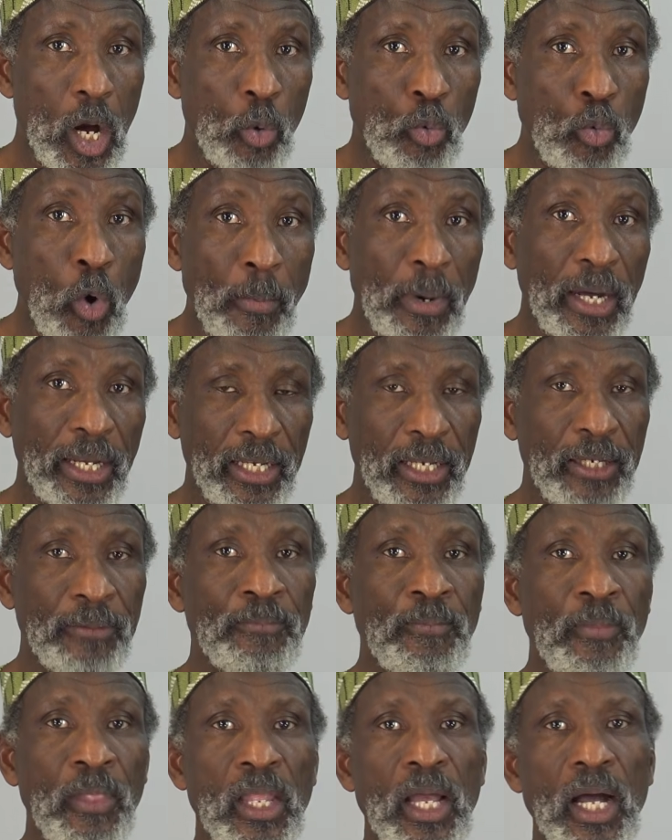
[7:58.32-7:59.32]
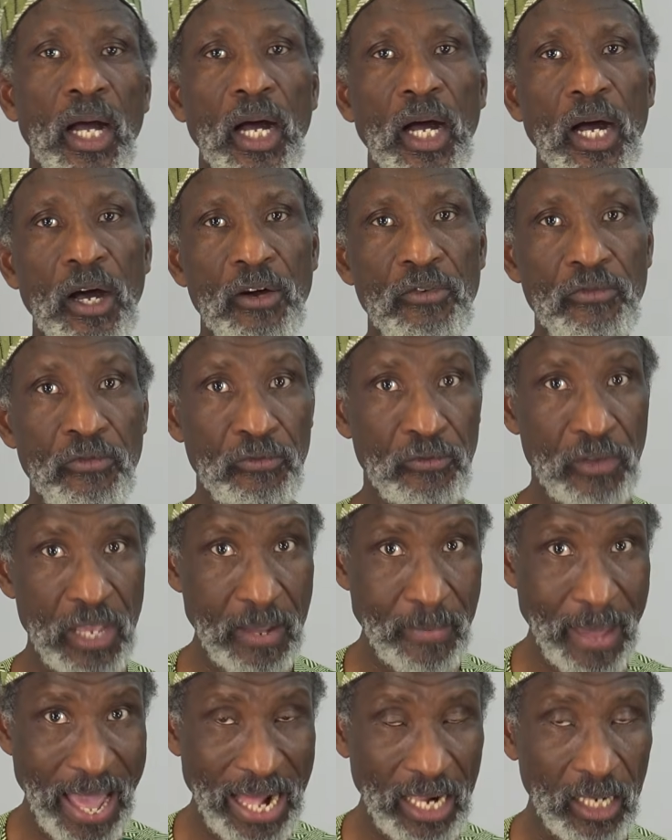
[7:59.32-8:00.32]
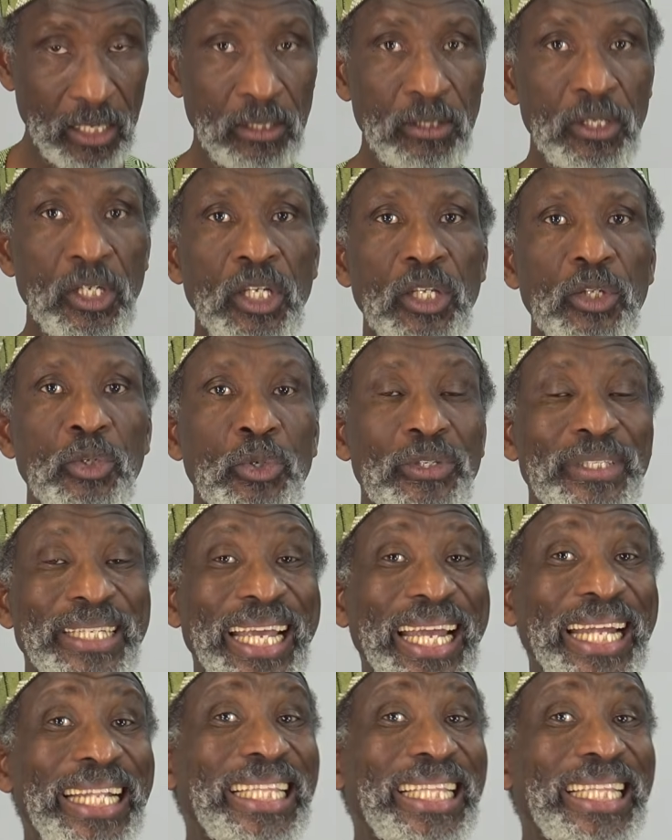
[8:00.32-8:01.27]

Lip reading: woman, female. You say